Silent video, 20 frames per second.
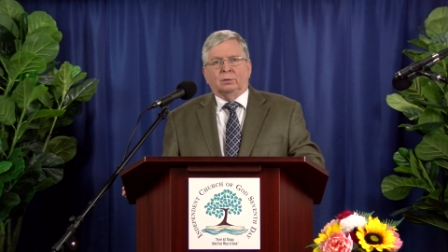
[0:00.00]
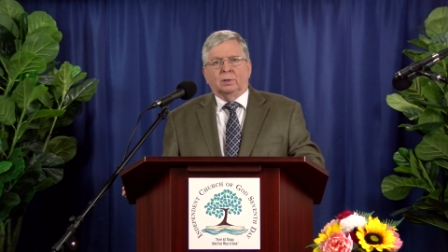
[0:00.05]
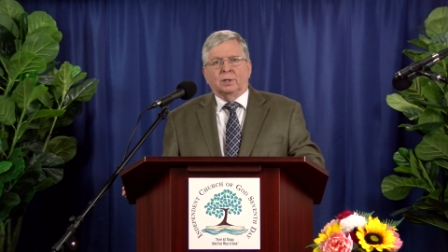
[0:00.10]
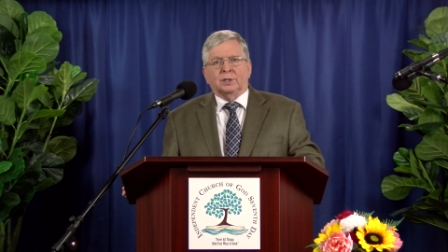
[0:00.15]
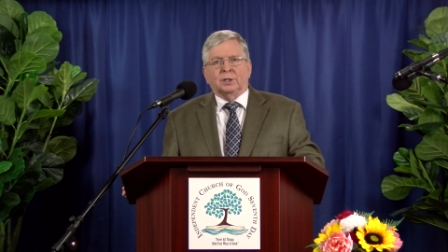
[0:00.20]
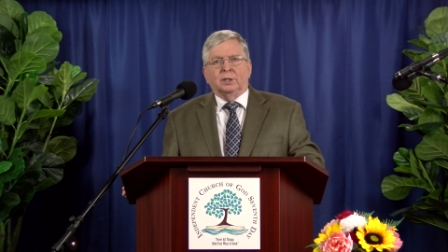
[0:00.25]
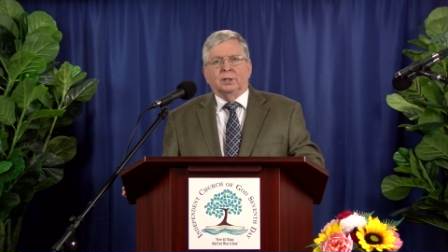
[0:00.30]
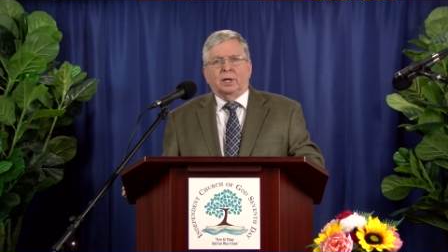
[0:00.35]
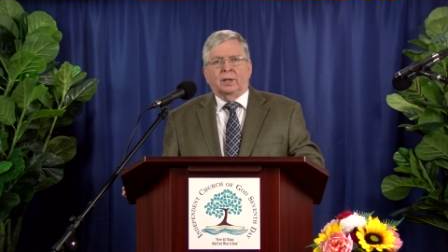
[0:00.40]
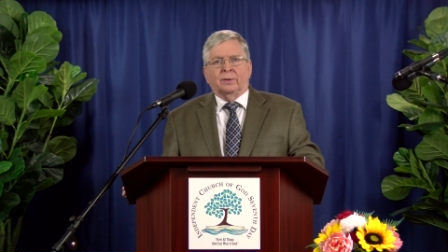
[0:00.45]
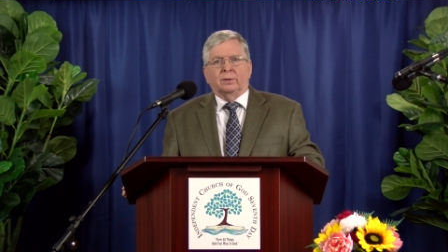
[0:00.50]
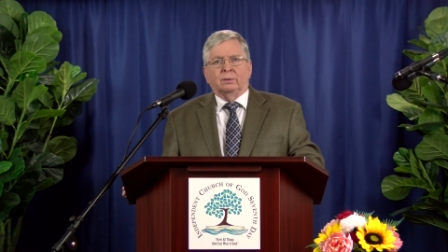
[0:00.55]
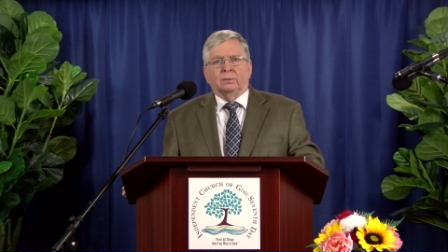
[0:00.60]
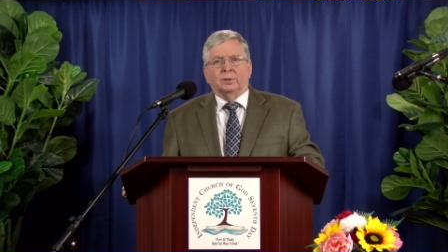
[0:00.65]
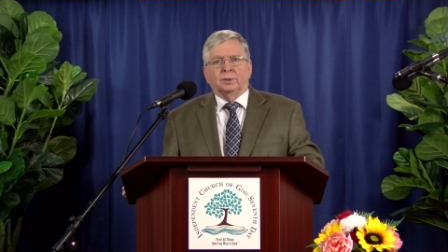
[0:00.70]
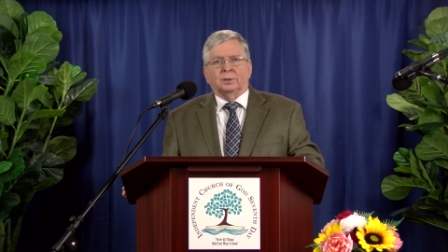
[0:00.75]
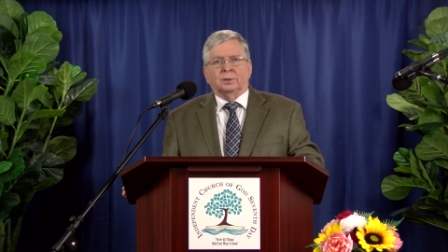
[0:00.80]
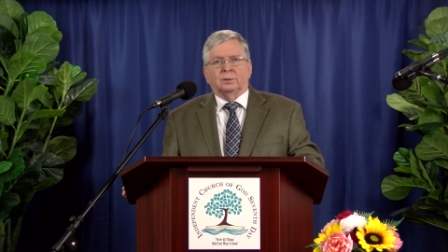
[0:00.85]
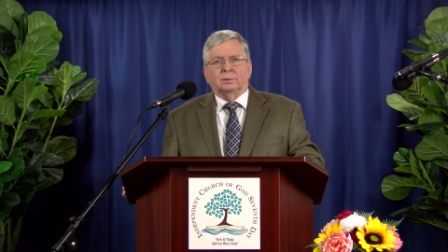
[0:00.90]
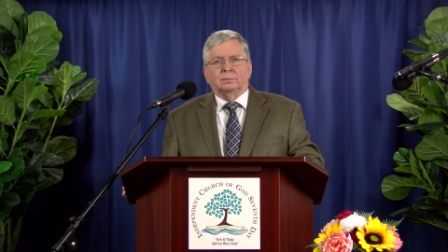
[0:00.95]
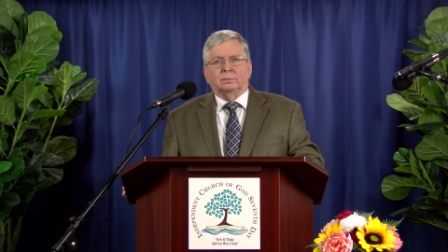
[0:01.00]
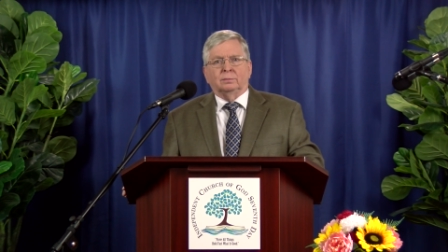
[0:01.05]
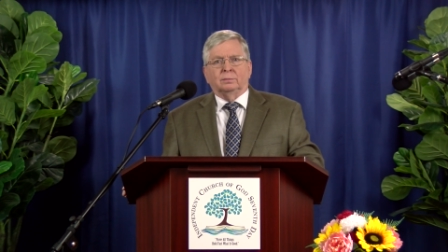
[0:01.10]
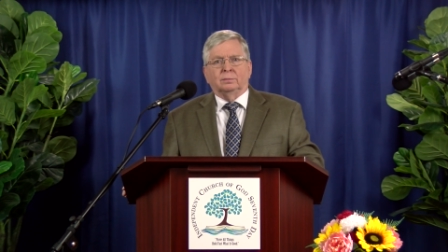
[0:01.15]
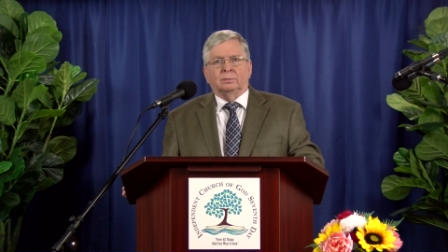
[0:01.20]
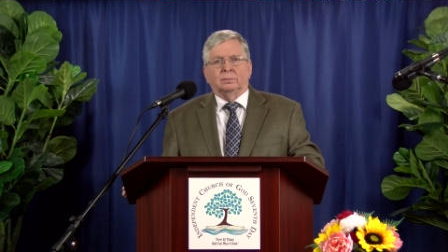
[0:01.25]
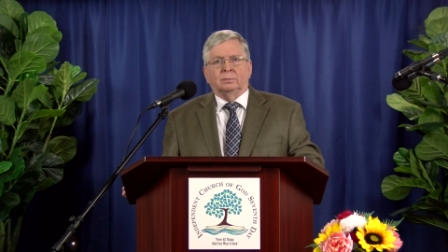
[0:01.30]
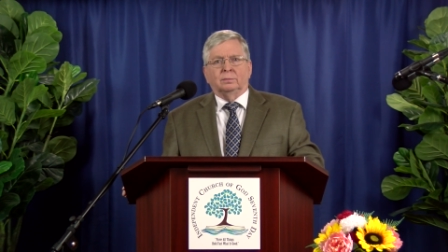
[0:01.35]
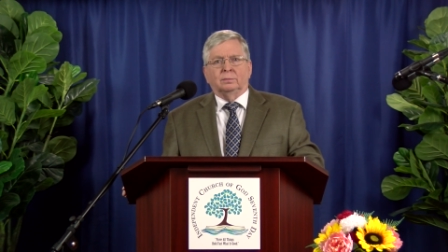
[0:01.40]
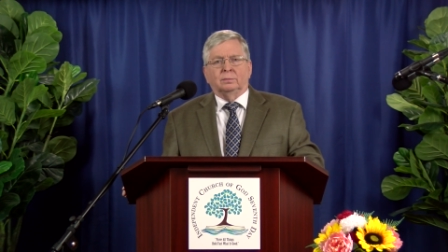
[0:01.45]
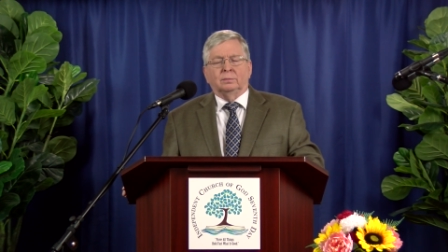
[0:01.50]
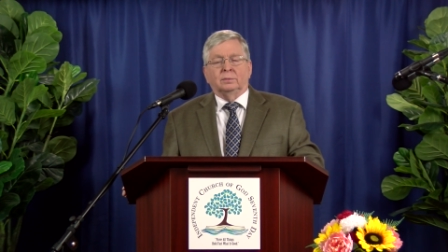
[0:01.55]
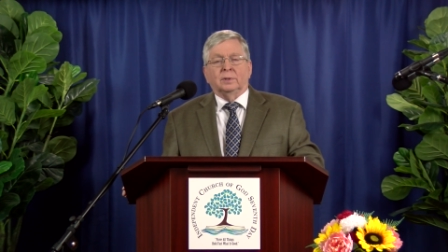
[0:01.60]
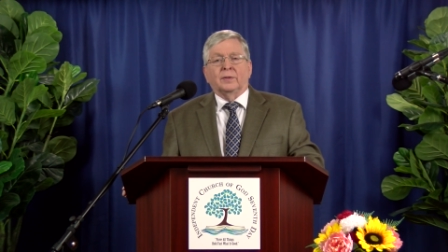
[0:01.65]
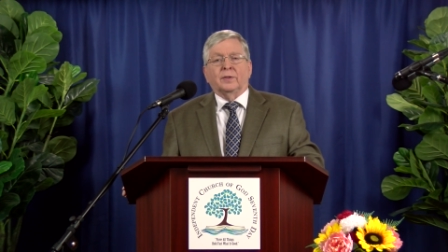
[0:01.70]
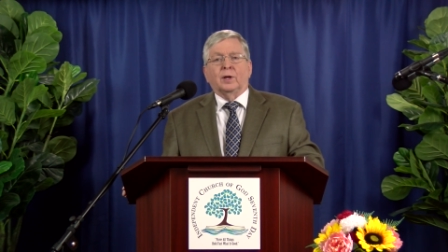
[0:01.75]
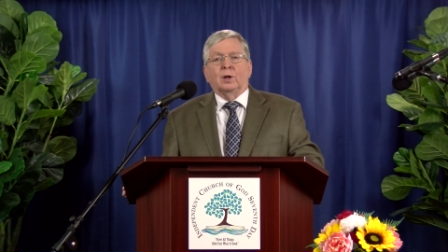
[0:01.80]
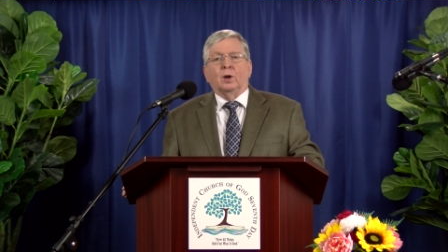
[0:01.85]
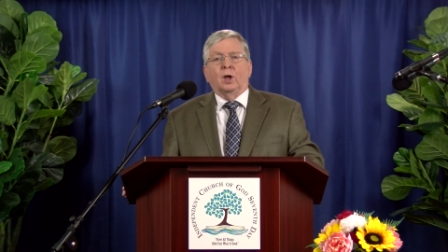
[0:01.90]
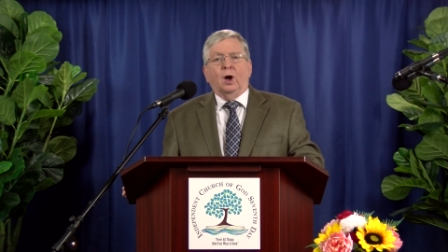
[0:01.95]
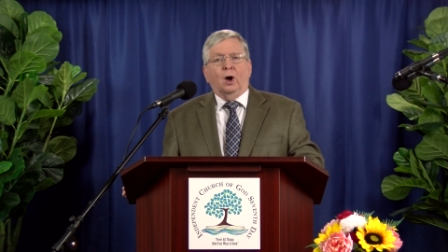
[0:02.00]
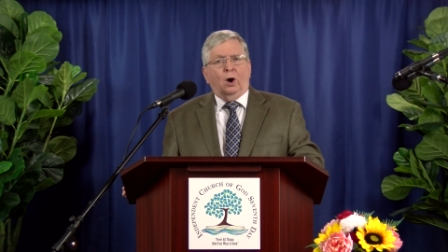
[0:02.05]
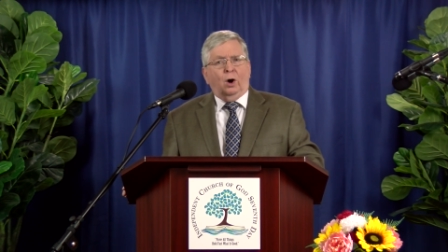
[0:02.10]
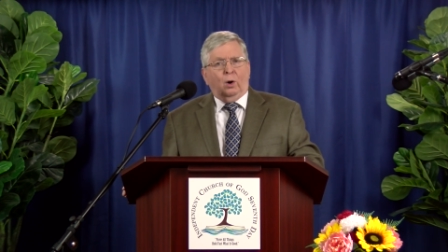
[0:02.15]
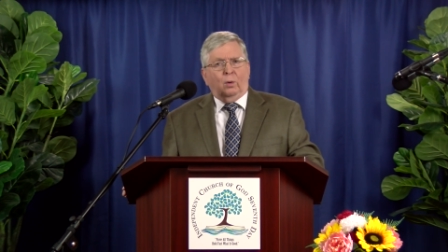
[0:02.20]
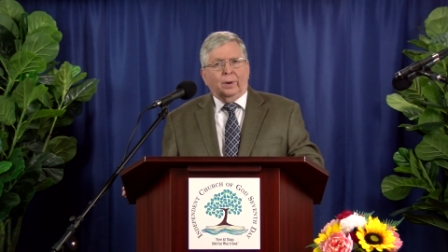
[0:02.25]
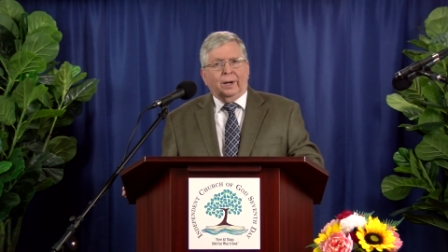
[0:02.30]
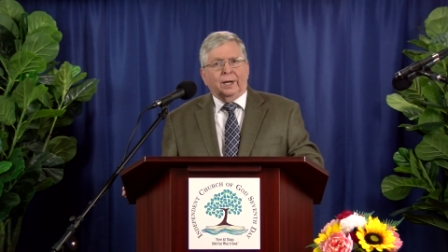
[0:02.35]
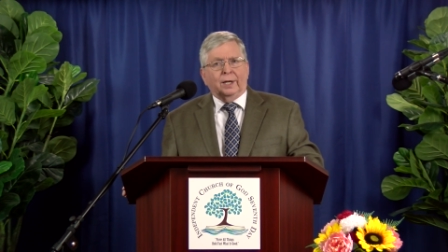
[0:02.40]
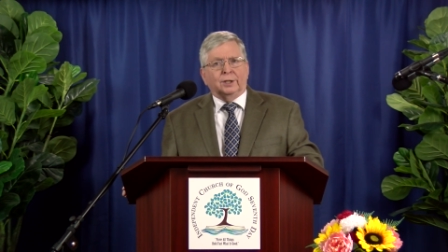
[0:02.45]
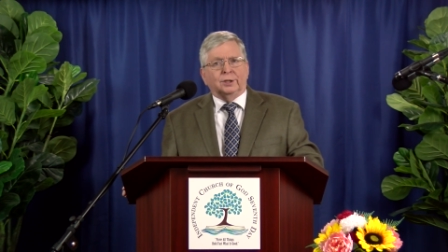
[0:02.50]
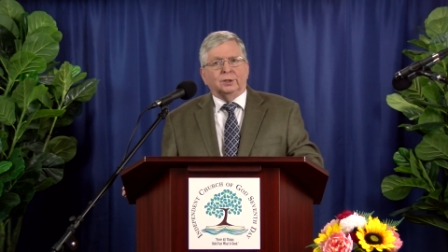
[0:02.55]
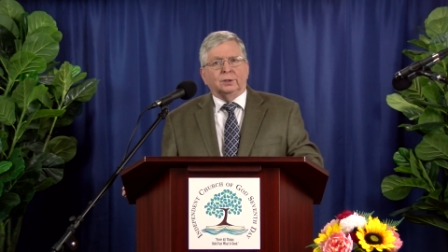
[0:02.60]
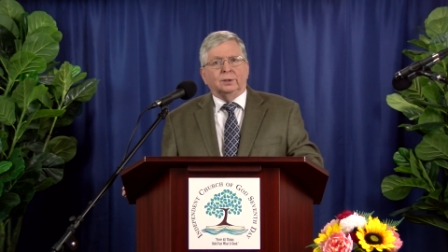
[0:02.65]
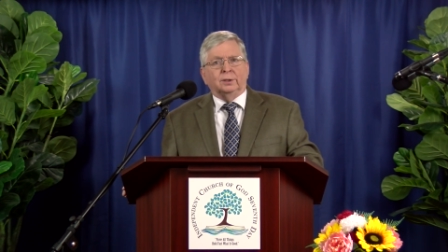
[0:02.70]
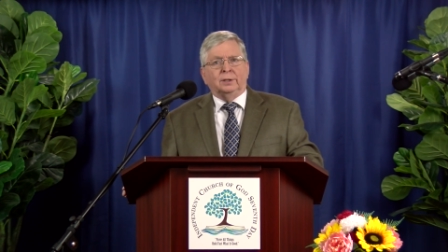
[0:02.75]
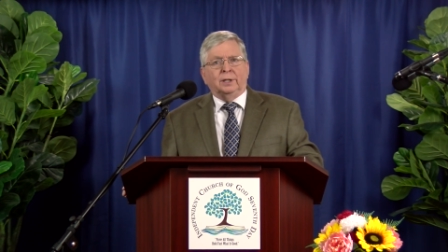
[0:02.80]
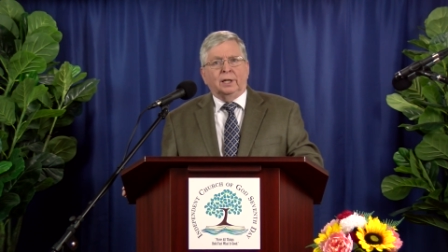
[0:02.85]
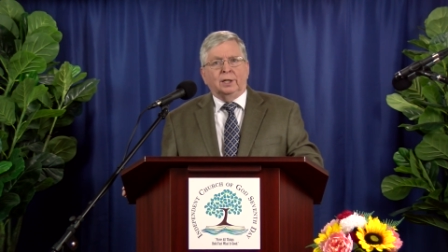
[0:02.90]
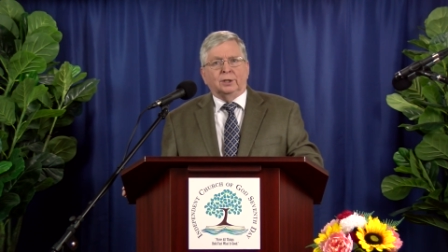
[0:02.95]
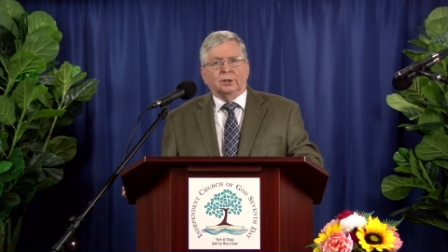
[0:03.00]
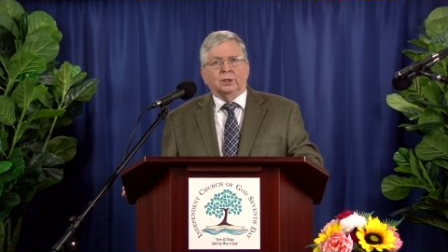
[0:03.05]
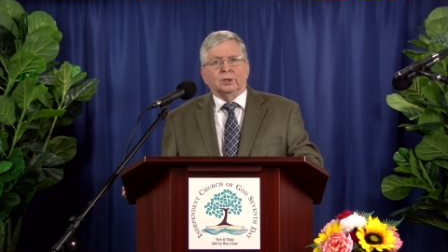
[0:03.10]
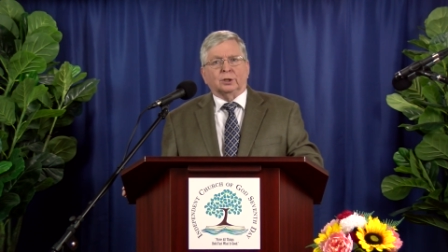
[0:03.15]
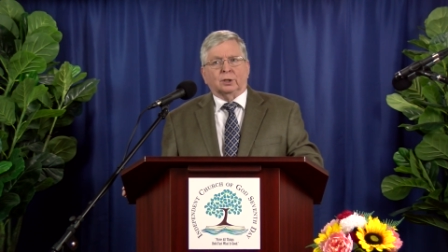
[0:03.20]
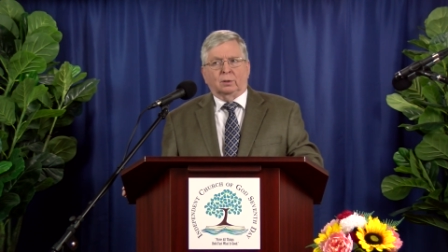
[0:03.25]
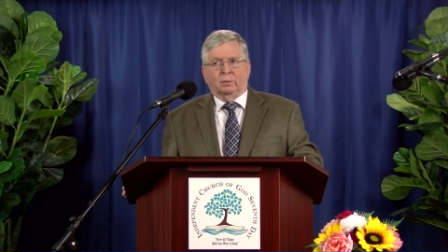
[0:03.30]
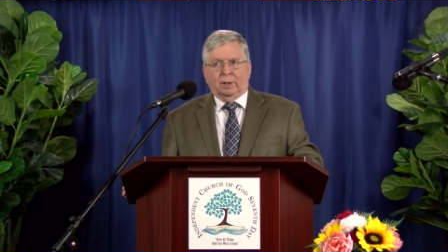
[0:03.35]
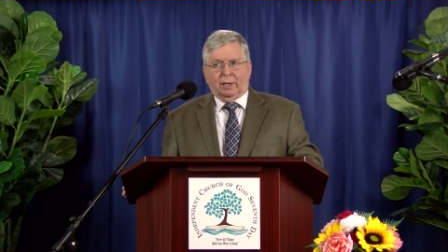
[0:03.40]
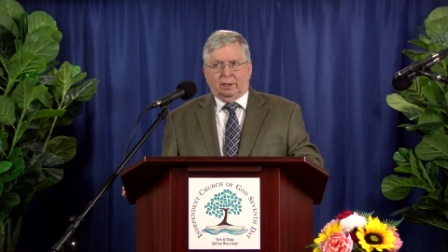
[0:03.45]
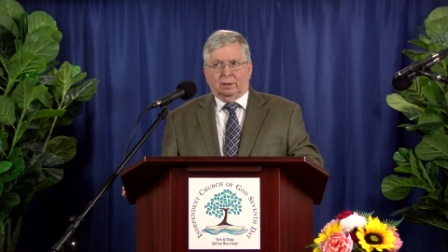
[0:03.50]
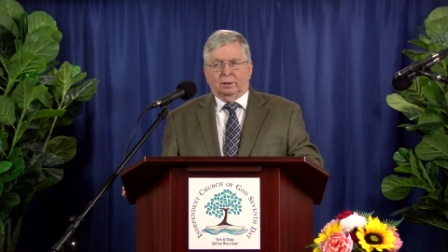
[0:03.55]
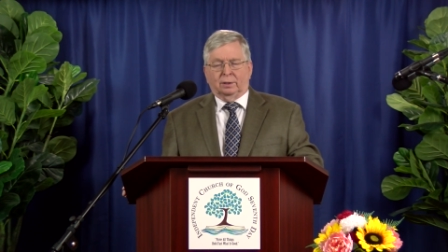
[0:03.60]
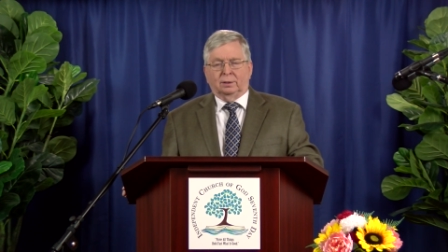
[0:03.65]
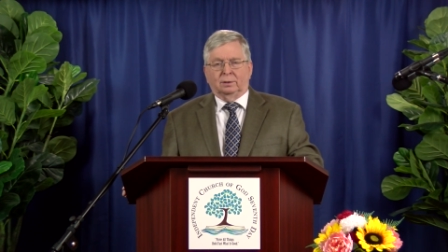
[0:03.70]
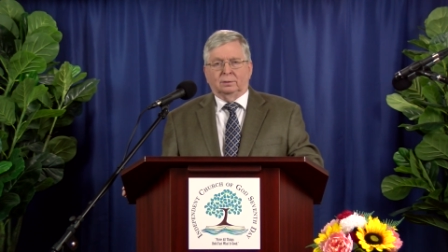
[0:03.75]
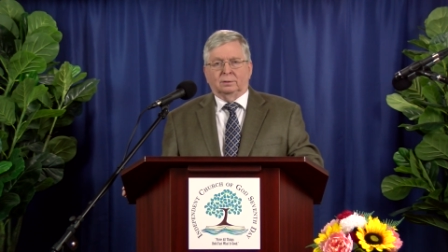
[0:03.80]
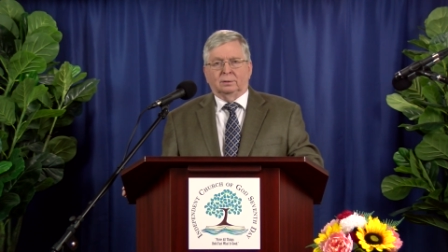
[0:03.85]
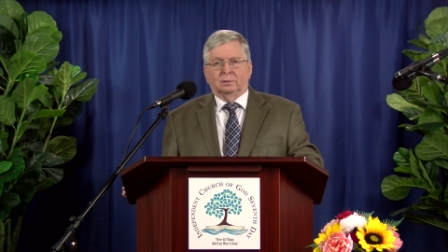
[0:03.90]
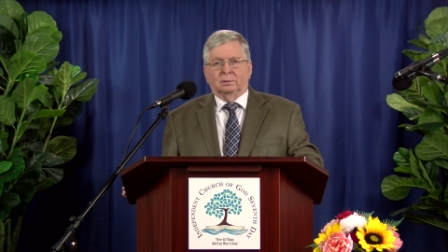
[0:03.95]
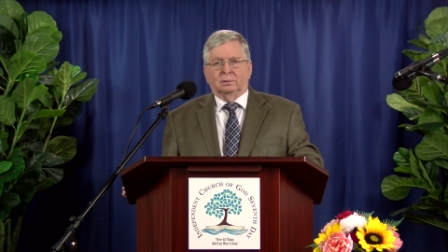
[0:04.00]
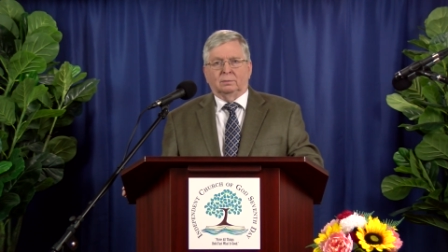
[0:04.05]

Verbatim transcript: trust in others that they'll always teach us correctly.